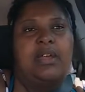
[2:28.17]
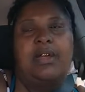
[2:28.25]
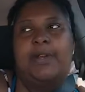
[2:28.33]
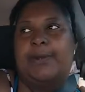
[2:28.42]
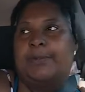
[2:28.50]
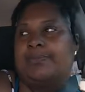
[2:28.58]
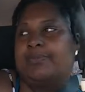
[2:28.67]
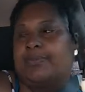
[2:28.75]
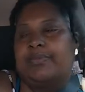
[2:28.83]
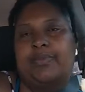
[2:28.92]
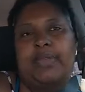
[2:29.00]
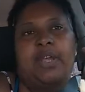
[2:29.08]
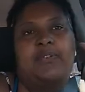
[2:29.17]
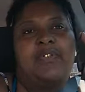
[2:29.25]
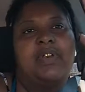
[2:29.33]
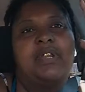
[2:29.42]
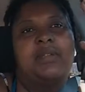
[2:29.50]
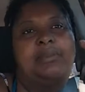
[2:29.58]
I'm
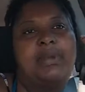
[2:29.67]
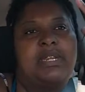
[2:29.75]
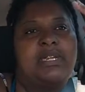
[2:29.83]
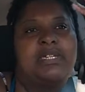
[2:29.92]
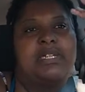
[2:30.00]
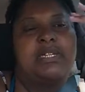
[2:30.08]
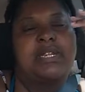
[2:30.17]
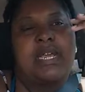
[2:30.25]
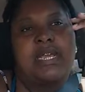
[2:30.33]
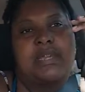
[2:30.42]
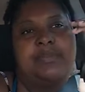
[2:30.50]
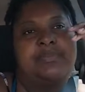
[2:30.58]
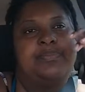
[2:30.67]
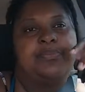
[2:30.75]
feeling a little better today.